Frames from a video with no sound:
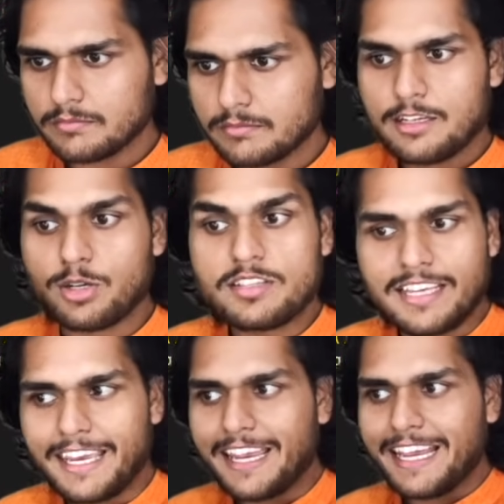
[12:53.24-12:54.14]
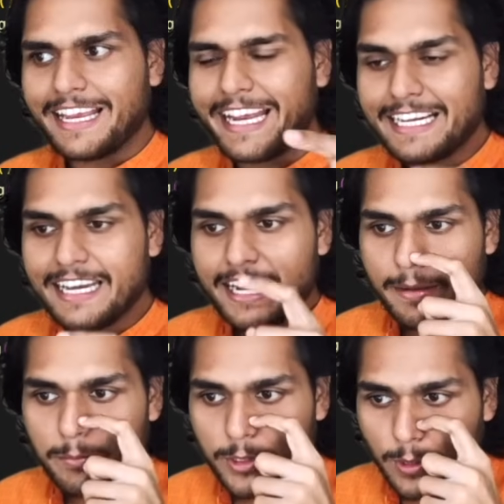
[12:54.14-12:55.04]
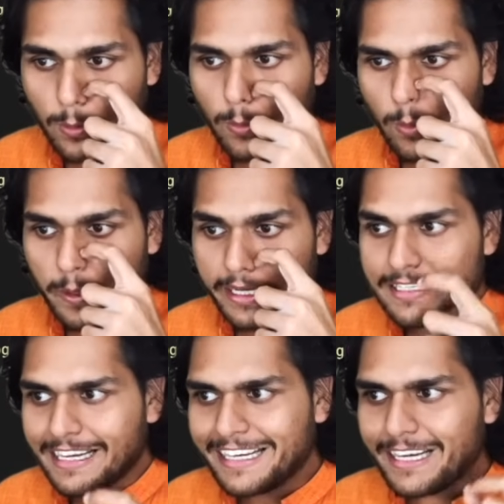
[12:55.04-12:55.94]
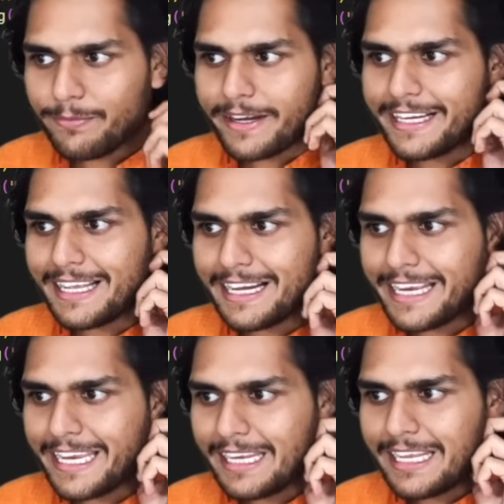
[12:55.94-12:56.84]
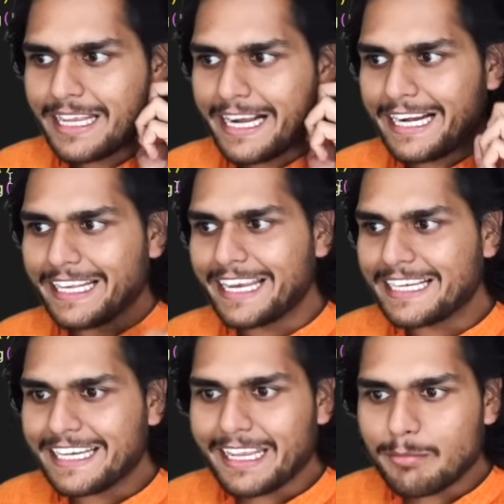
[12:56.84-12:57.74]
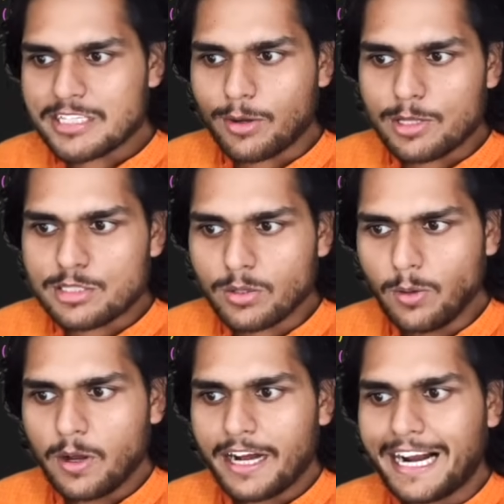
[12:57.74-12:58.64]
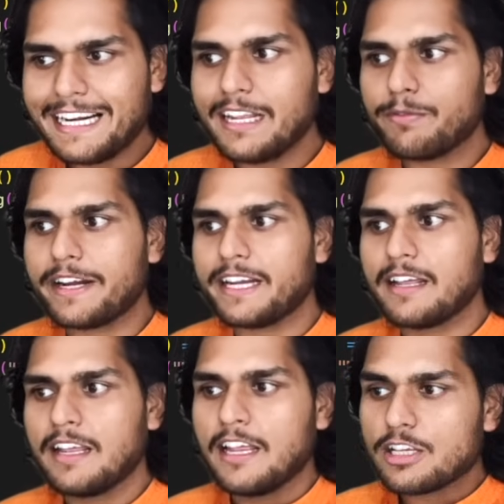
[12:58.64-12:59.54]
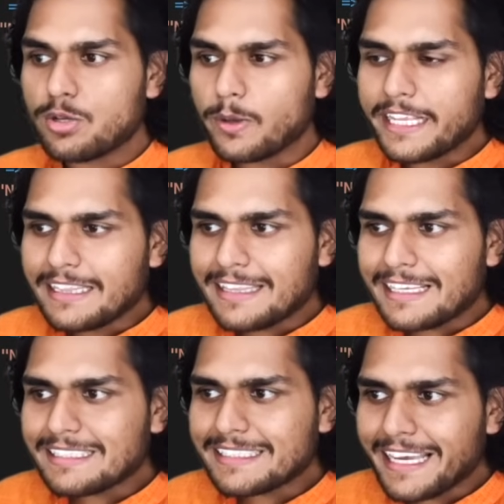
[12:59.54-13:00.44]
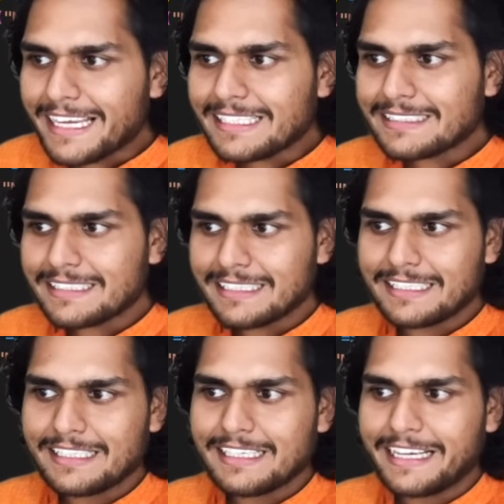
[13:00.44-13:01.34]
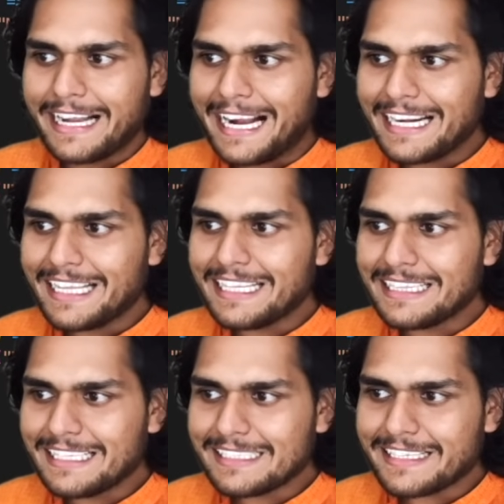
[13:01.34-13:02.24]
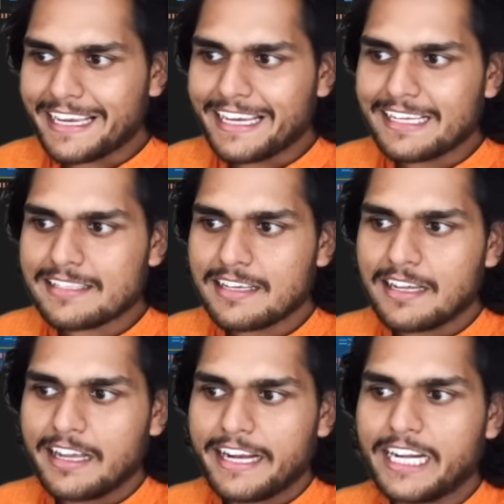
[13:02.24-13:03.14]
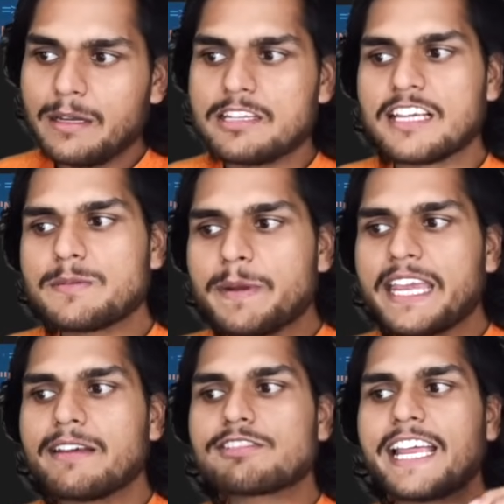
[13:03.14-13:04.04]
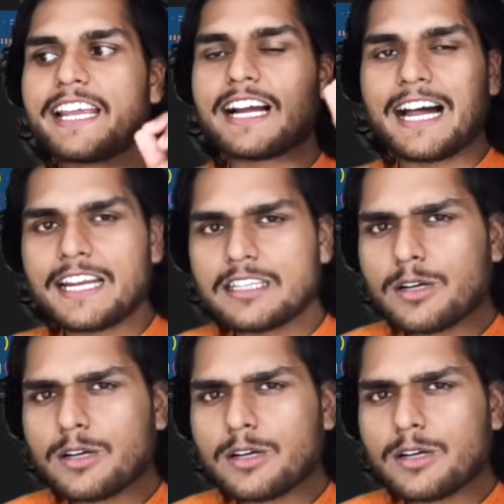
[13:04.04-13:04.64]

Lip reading: so see, getName2 is undefined again, and getName is also undefined. So in this case and in this case, it just behaves like another